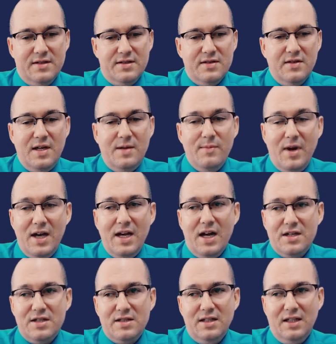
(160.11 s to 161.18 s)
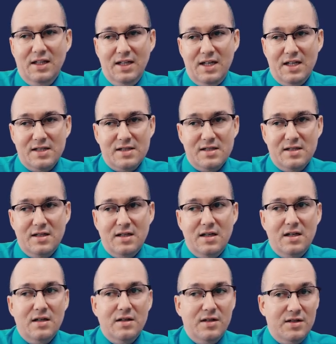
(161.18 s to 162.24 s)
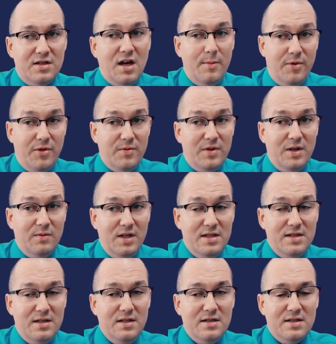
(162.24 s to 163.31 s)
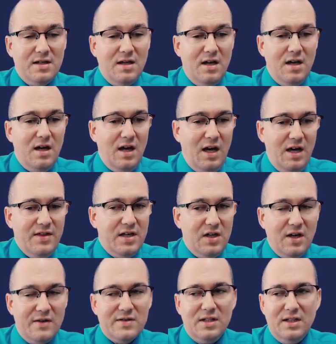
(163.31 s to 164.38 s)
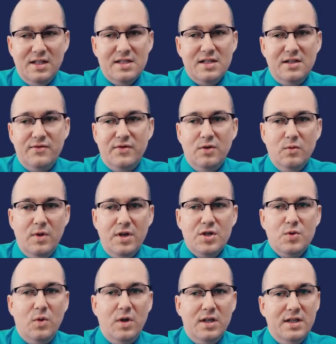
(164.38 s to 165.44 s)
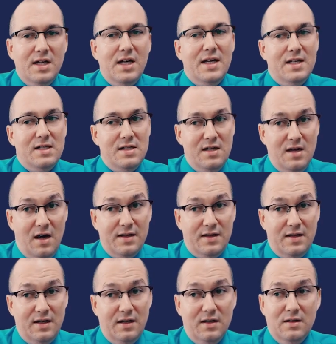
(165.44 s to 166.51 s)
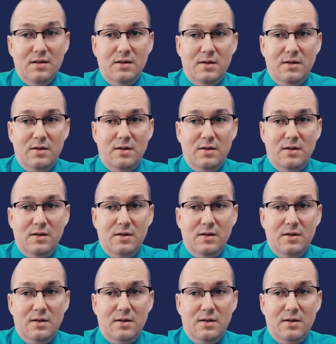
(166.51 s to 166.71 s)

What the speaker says: So they might actually list the top 3 reasons, and then you have to listen for which one is not there.